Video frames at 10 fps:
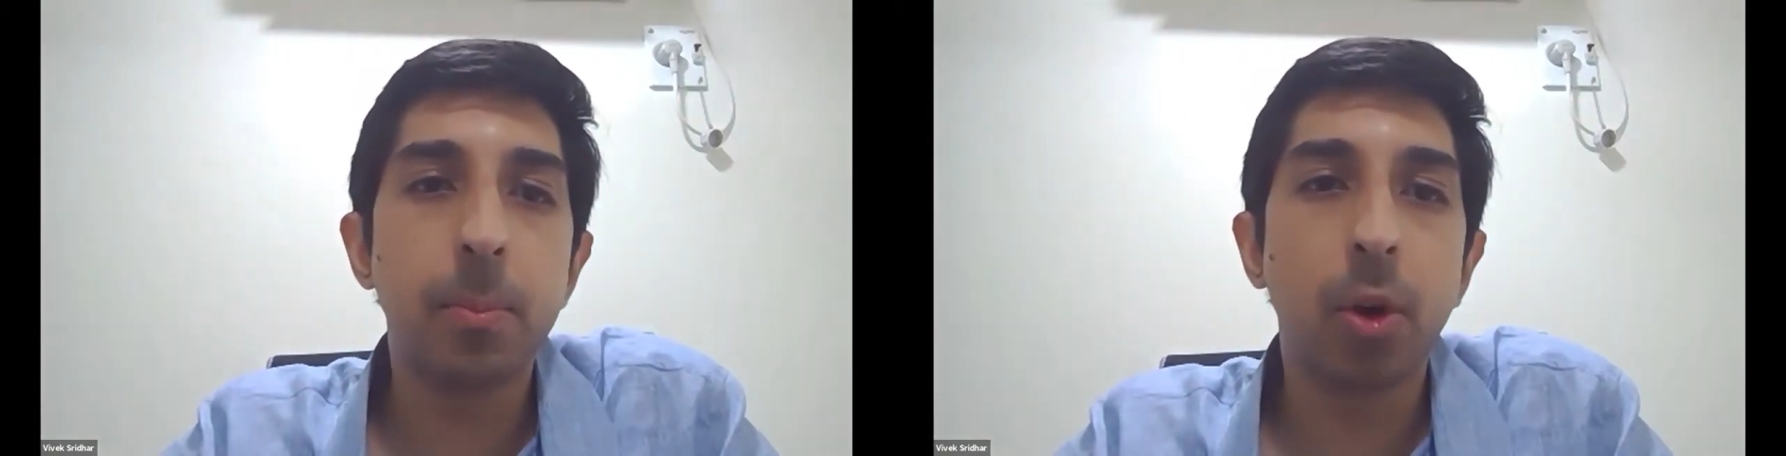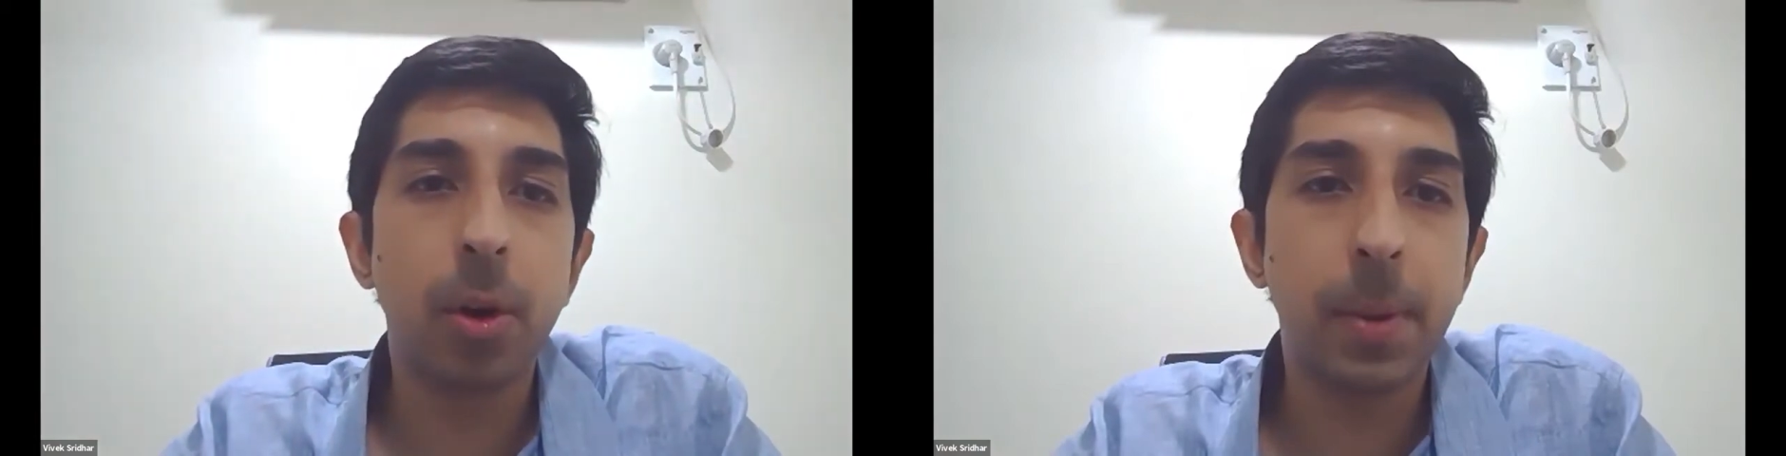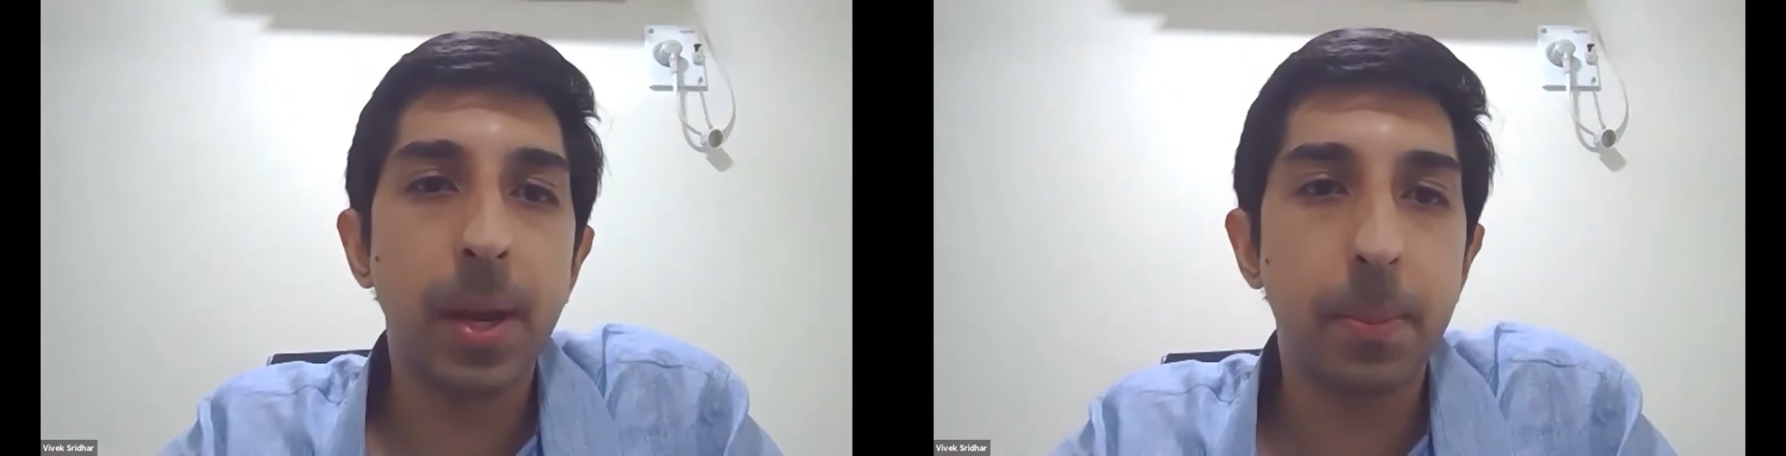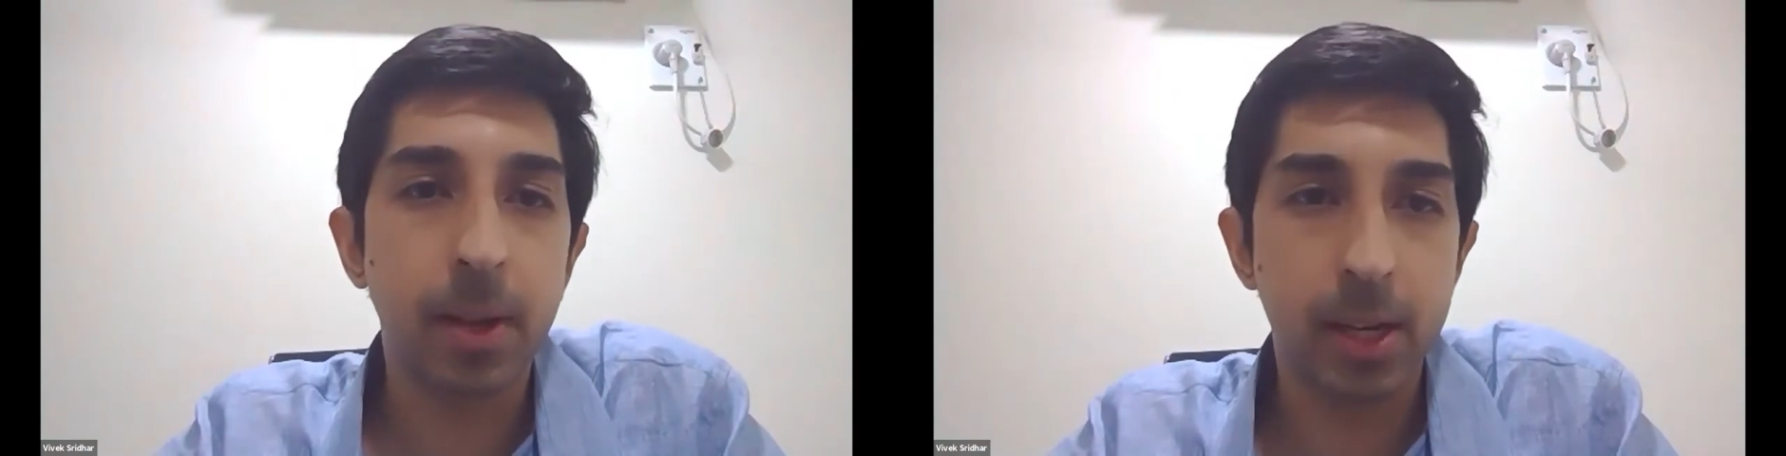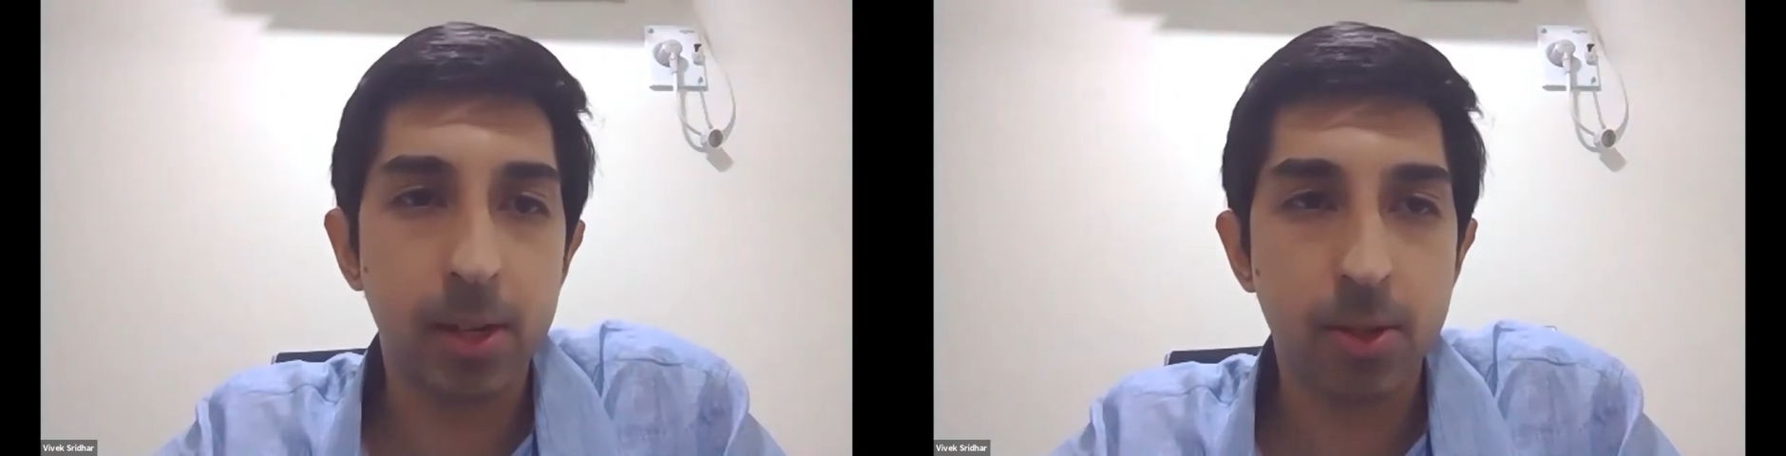more people
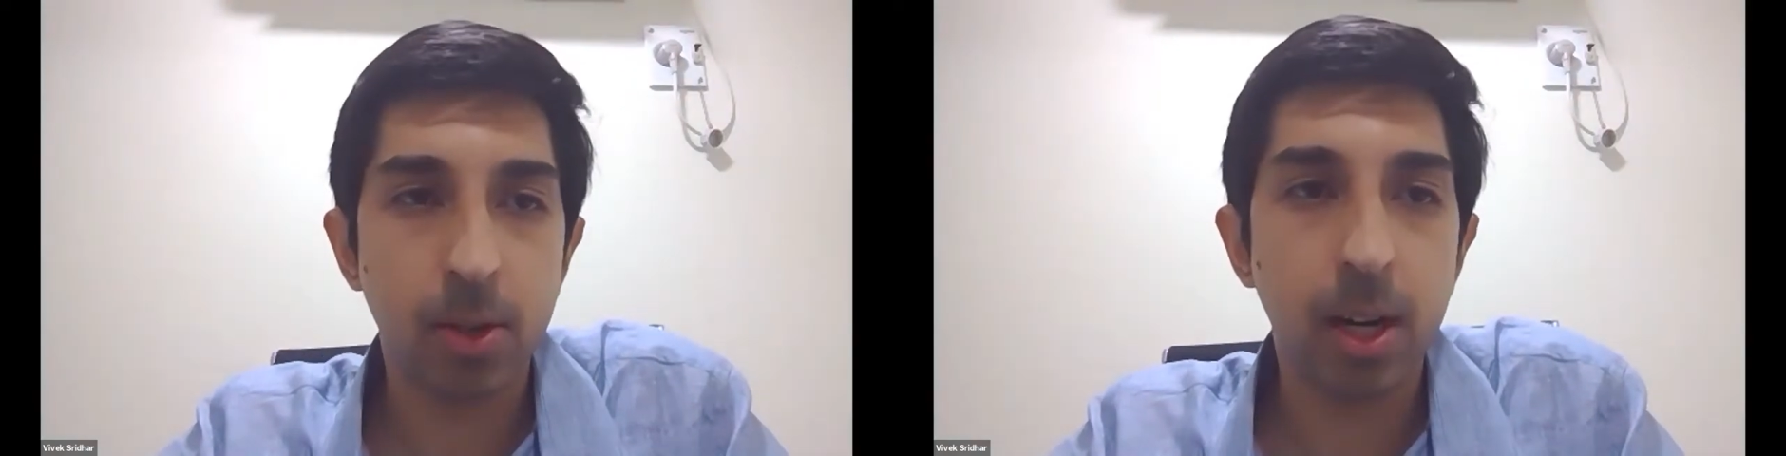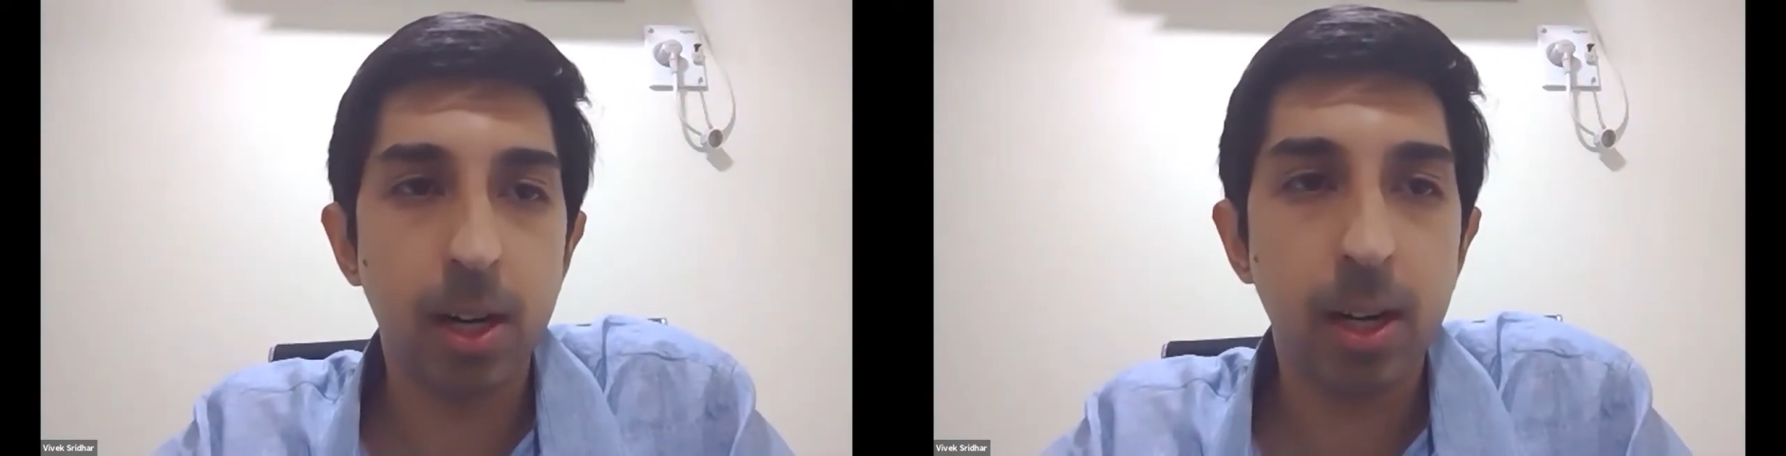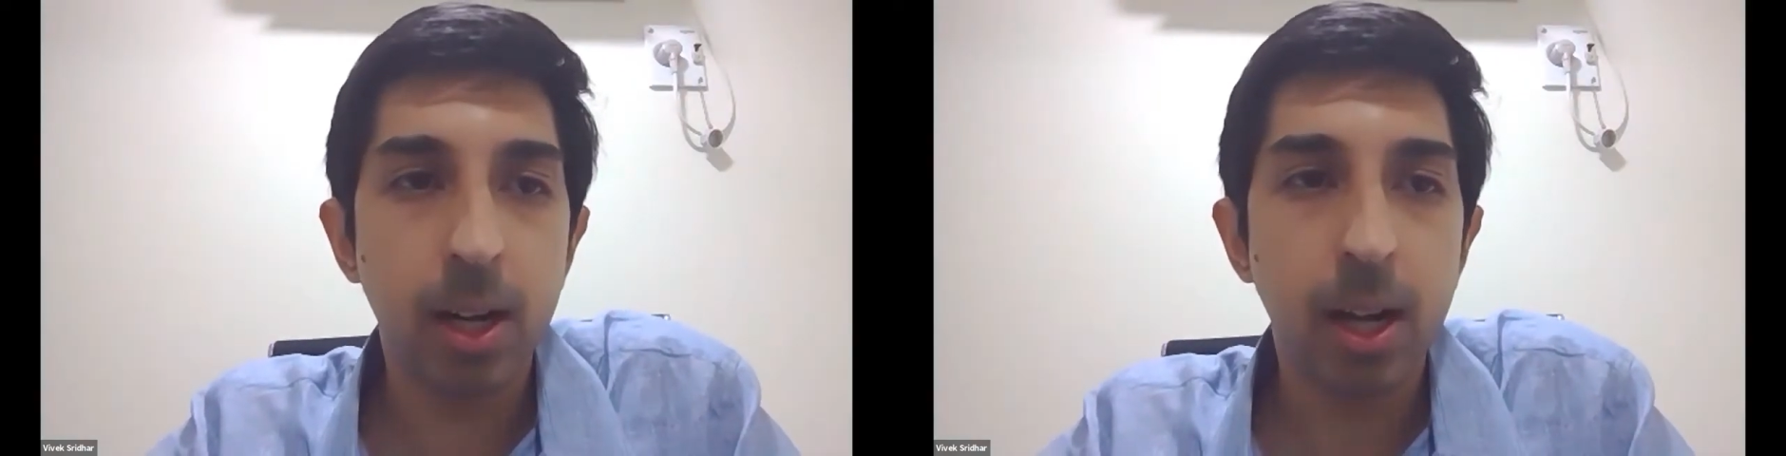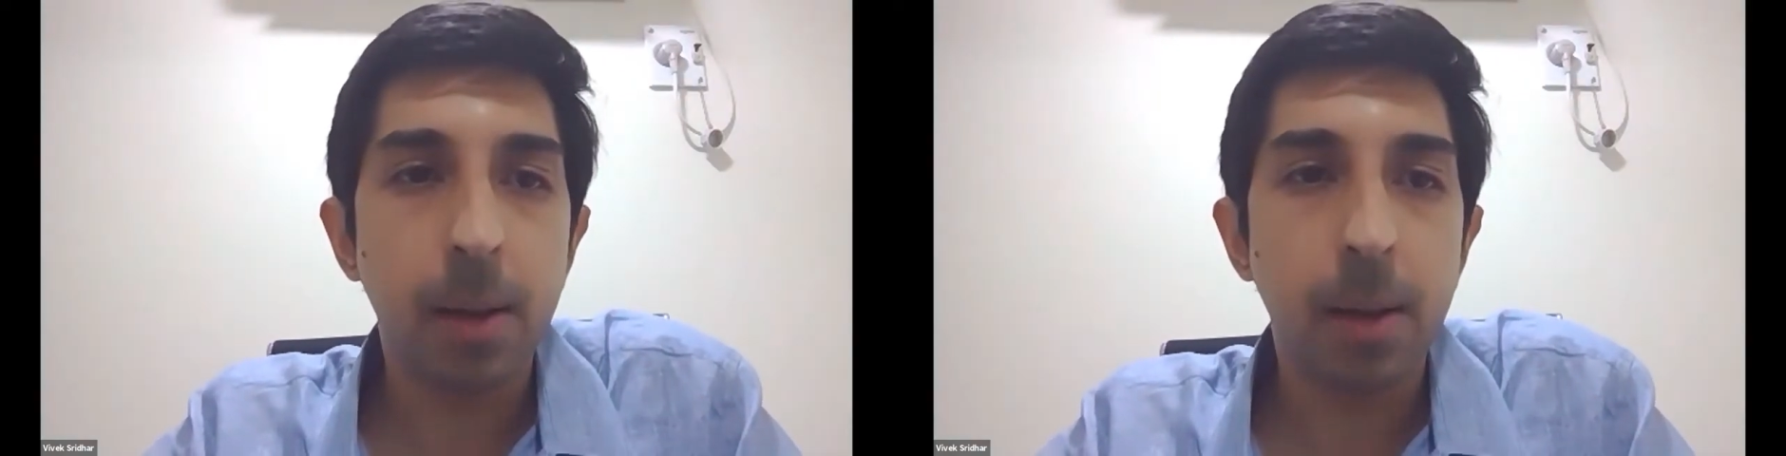into solar,